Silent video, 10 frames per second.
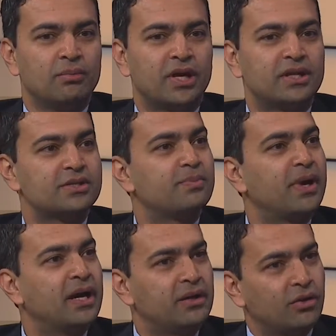But
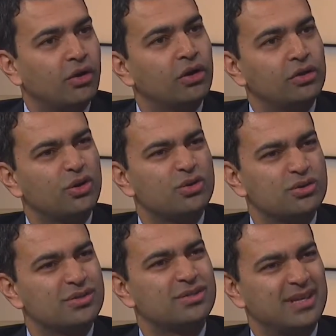despite all
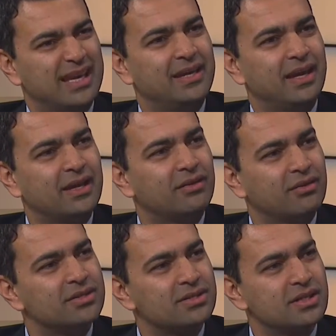those
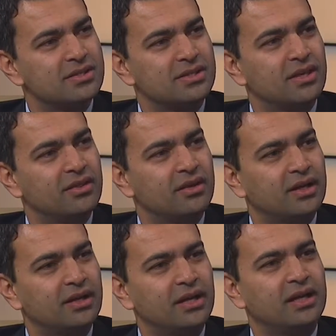inaccuracies in the
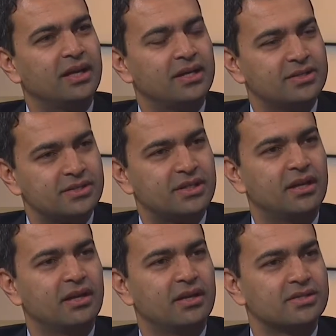technique, it's
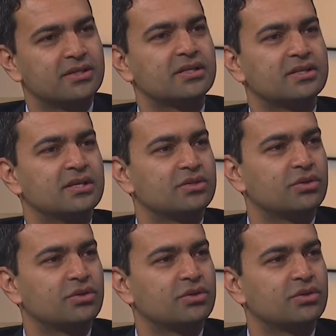still a success